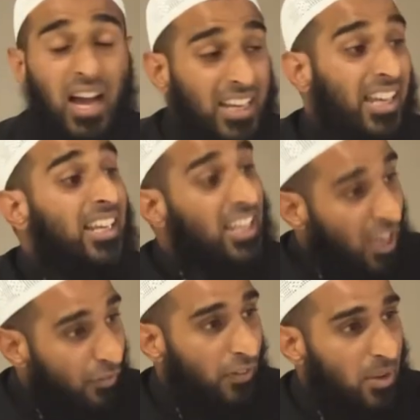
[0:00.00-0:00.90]
and yet
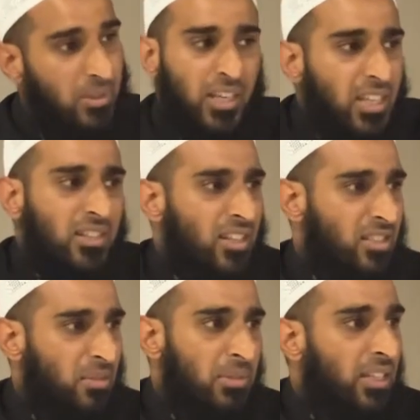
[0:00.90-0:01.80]
He affirmed that He is
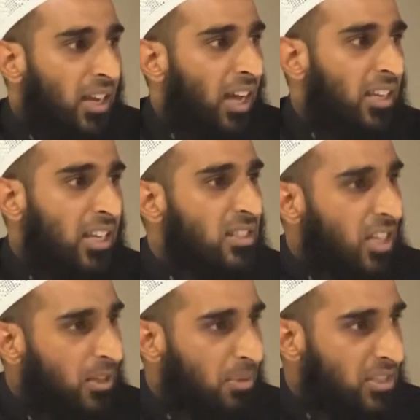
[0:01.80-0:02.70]
as-Sami' and He is
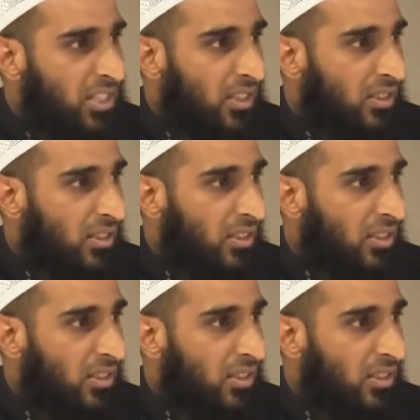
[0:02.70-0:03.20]
al-Basir.